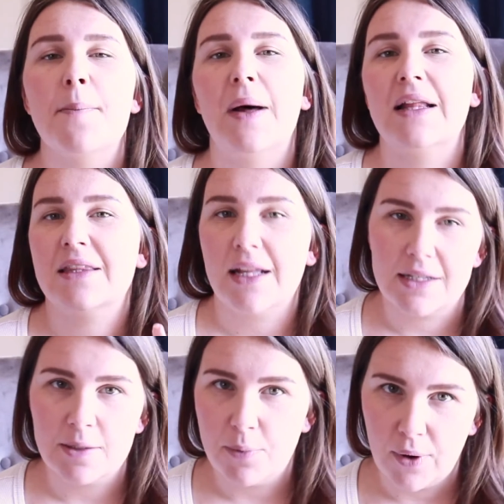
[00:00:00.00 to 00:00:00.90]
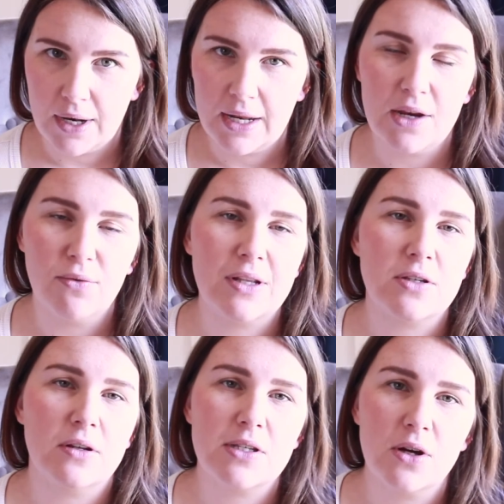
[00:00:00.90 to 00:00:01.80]
but that's the point. He reads
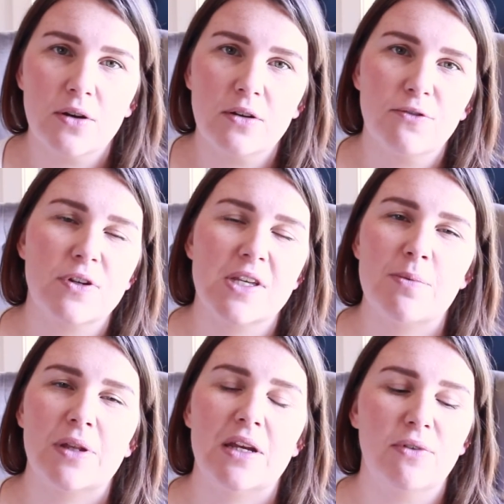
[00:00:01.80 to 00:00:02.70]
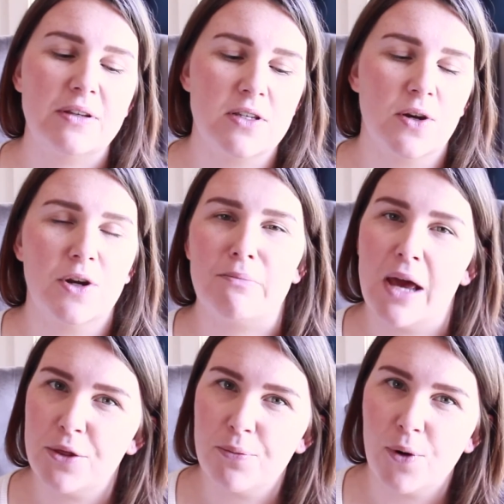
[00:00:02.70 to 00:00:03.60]
on his own. For example, he reads his own
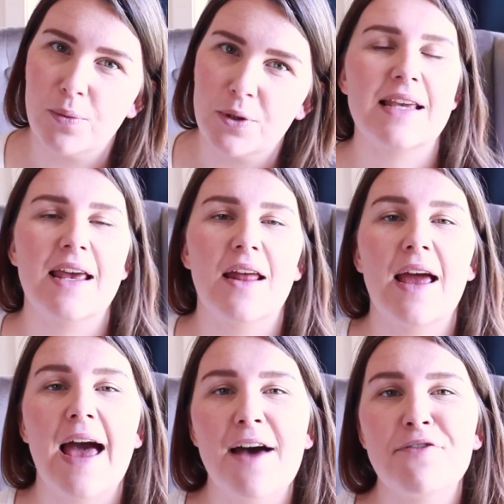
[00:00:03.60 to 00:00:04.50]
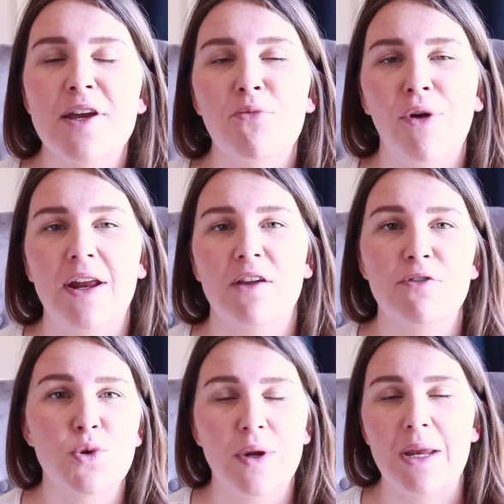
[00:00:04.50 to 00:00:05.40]
math problem, and I have him reading
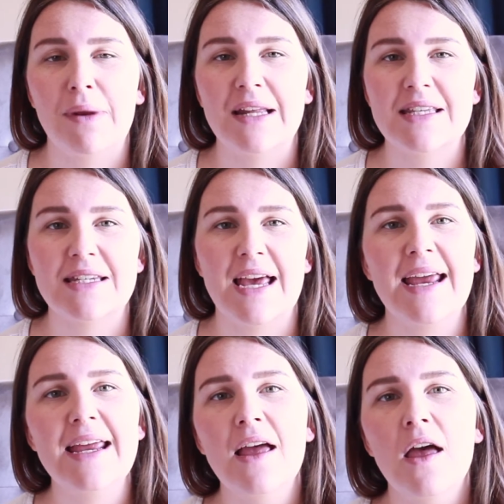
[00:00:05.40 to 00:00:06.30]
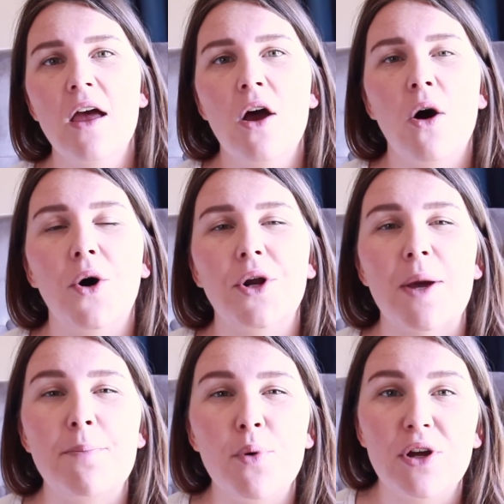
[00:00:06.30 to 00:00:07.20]
for 20 minutes a day on
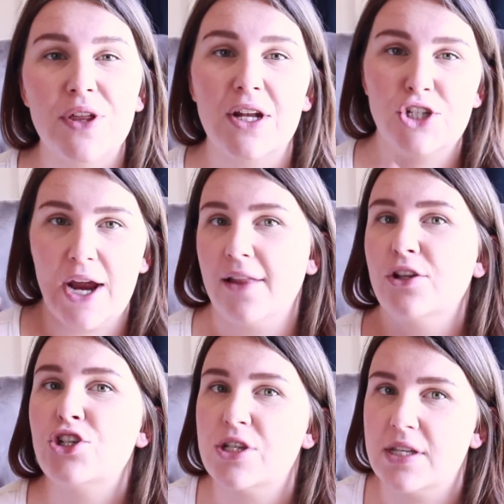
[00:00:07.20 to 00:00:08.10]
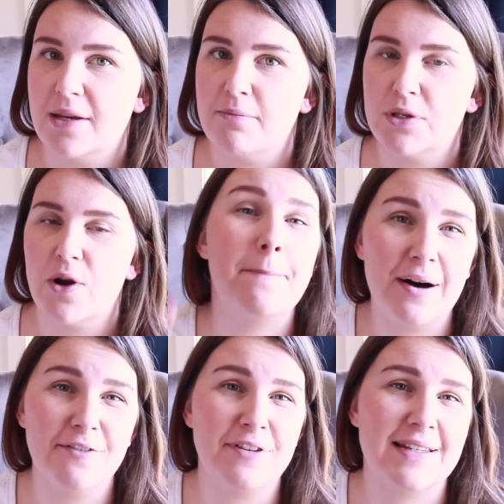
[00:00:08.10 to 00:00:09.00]
a book that challenges him, so
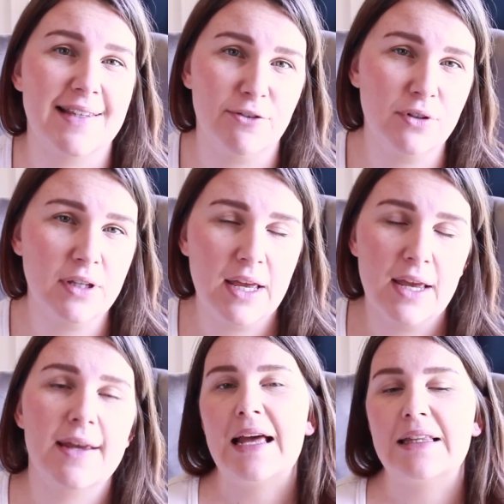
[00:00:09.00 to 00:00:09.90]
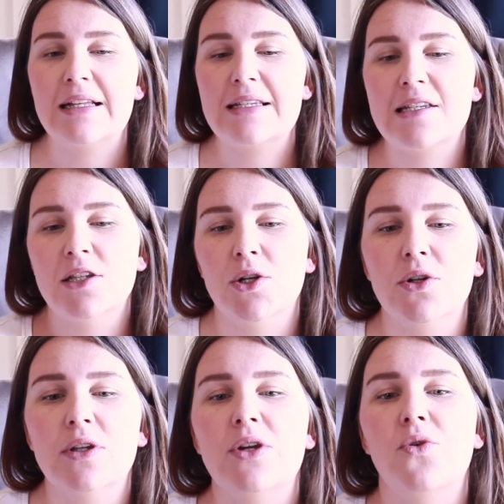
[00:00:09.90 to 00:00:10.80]
above his level, and that
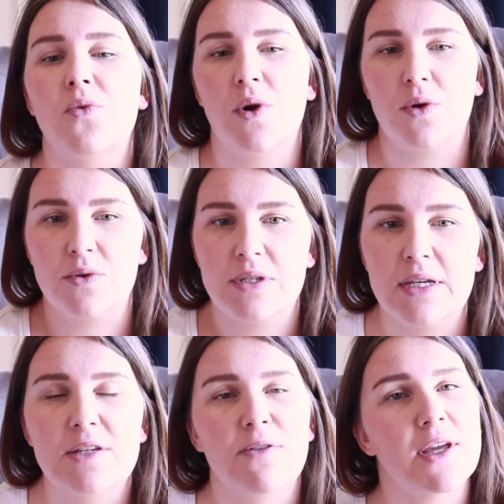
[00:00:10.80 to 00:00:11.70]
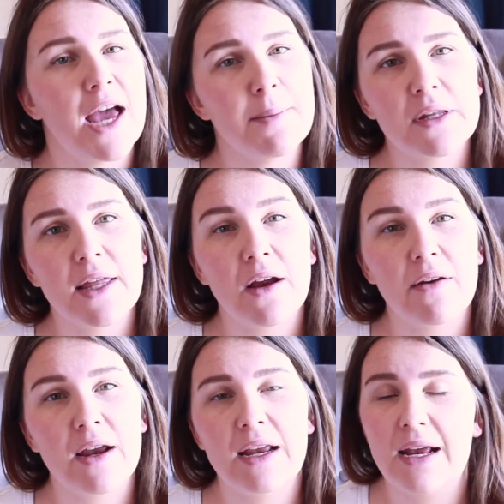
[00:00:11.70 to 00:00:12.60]
slowly grows his
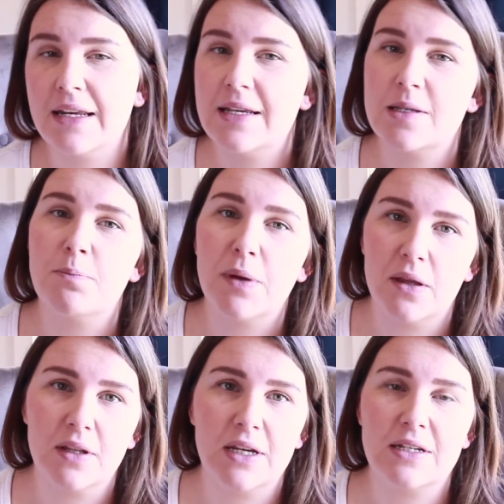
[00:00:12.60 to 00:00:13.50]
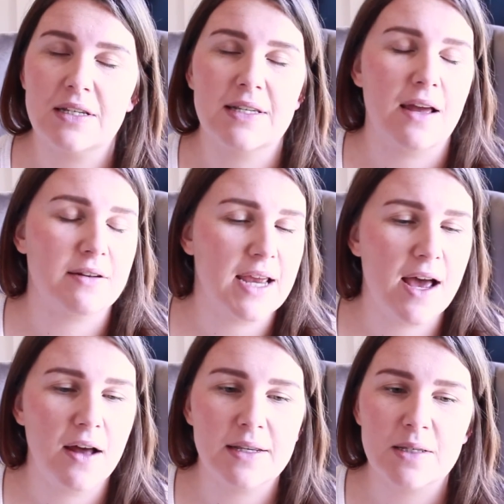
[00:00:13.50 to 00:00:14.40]
vocabulary and his ability to sound
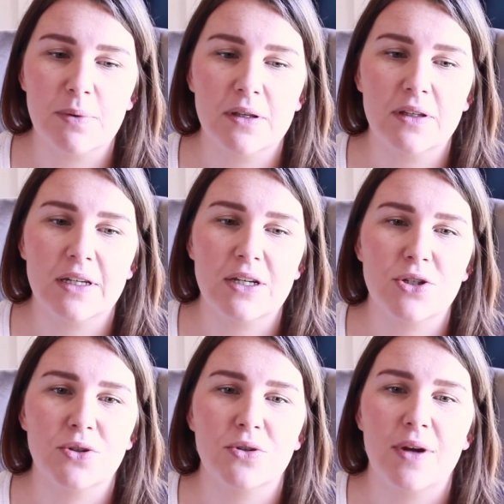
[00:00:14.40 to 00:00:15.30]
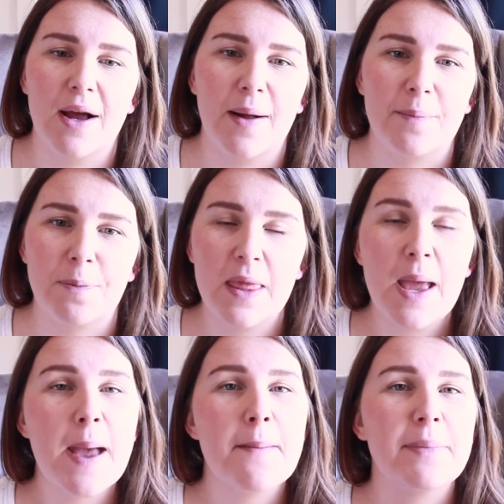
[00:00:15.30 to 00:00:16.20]
out, his ability to
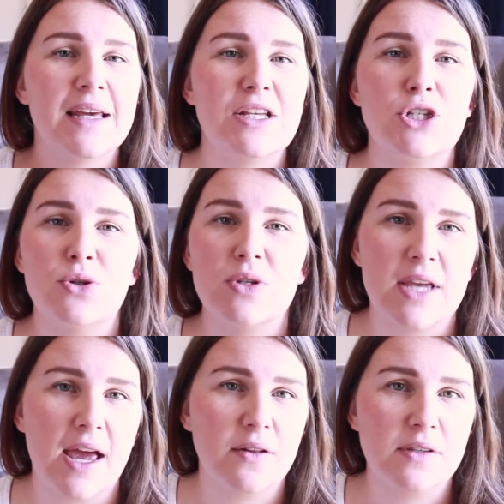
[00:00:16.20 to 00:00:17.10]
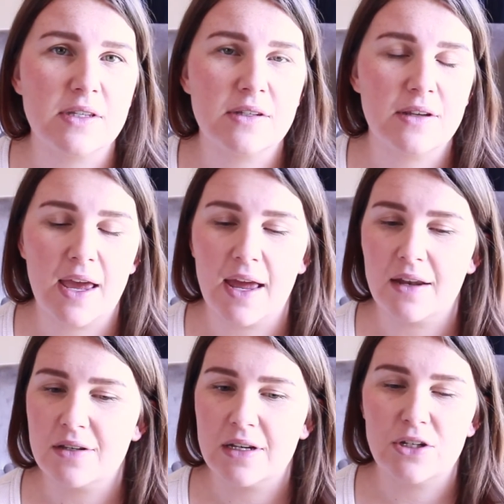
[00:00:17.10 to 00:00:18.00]
place new sounds
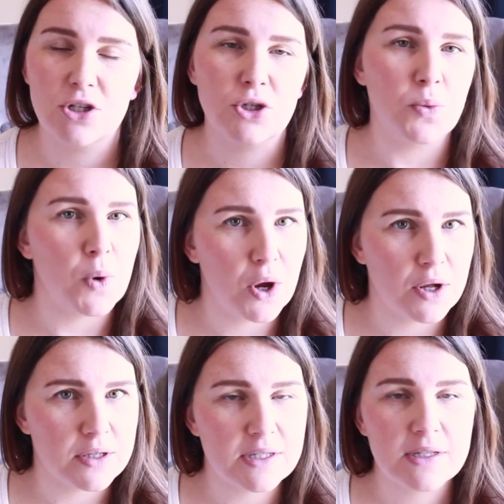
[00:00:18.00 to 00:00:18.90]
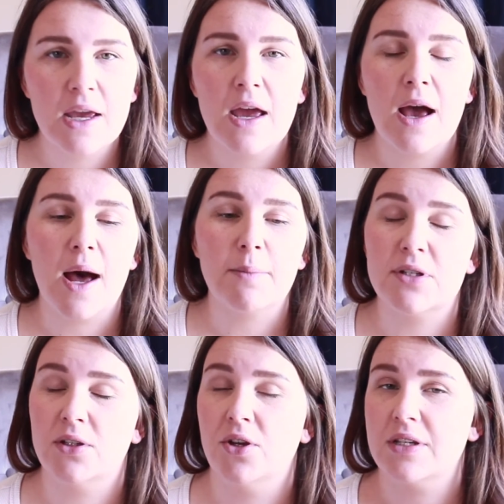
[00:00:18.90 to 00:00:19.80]
and into new words,
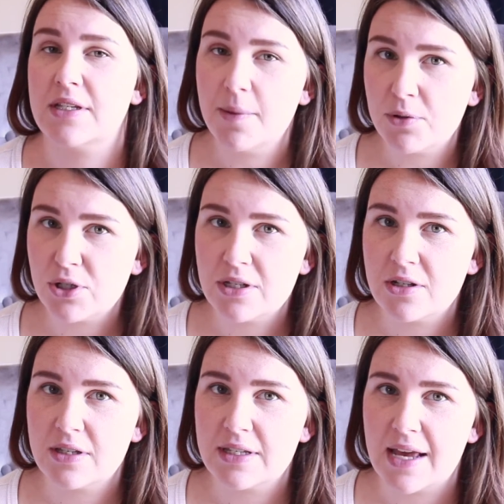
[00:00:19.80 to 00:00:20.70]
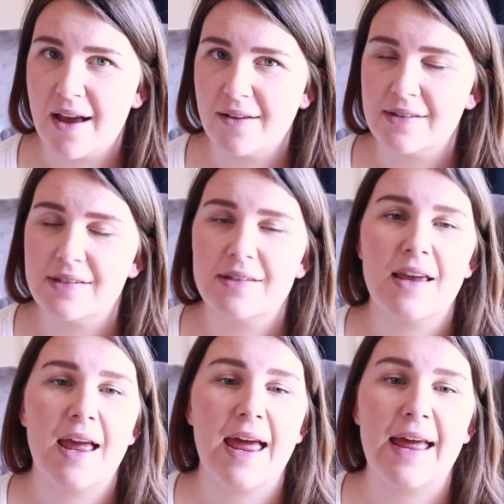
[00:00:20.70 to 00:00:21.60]
to learn exceptions to the sounds.
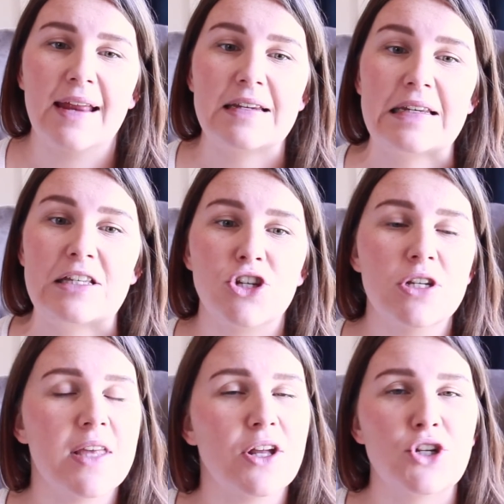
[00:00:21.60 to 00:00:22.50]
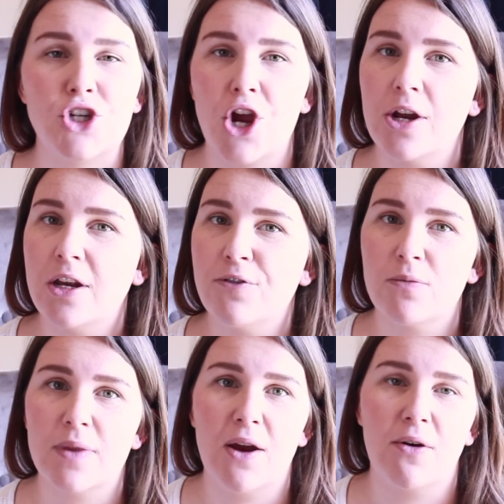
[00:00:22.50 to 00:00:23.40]
And it's just that journey
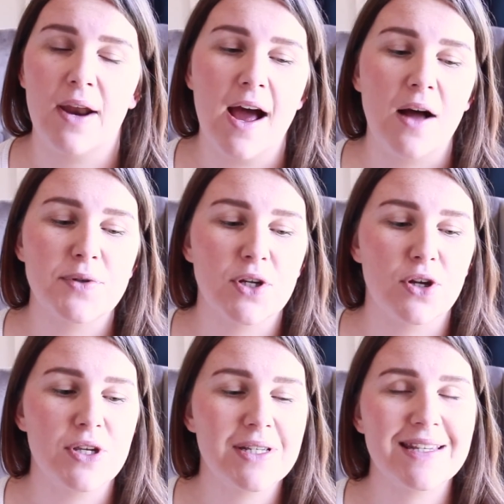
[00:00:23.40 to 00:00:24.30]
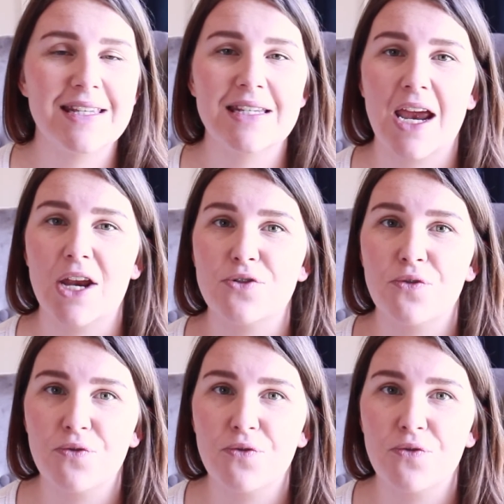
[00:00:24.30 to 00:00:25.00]
from there on out. So this is stage